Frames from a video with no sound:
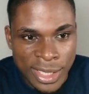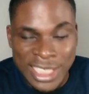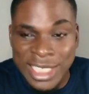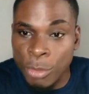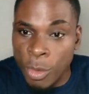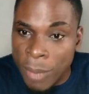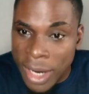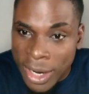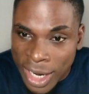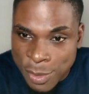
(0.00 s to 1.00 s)
There's a mobile
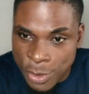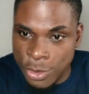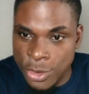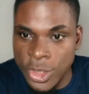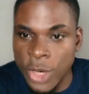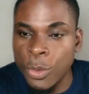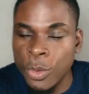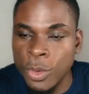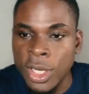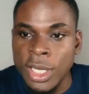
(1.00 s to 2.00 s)
app solution that
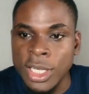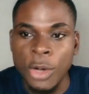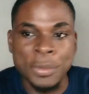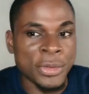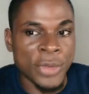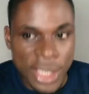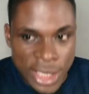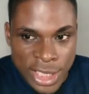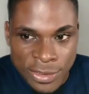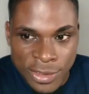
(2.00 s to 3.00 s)
will be
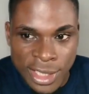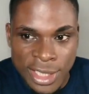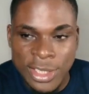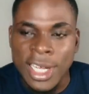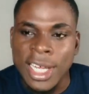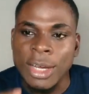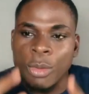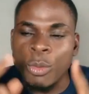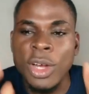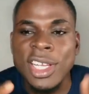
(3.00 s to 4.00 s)
released for this.
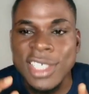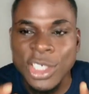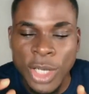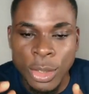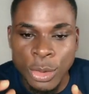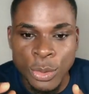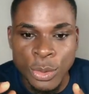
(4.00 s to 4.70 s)
What is it trying to do?